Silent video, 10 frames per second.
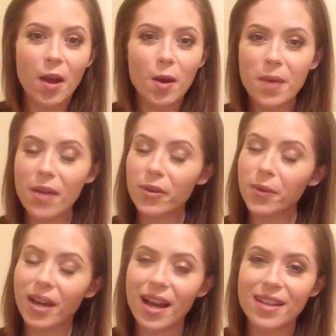I hope
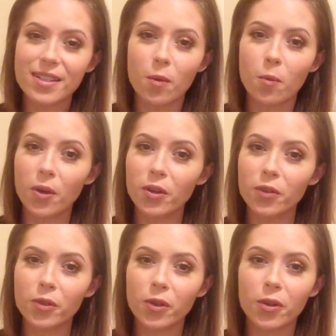everyone has a
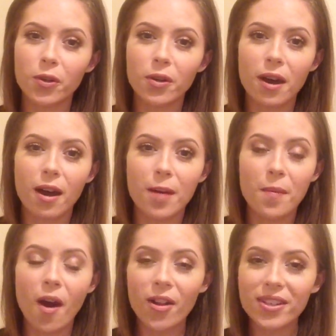wonderful um,
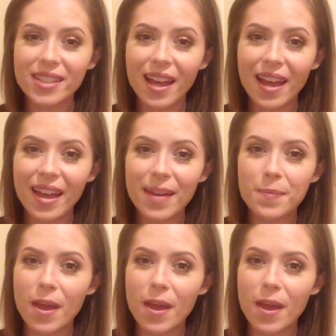holiday.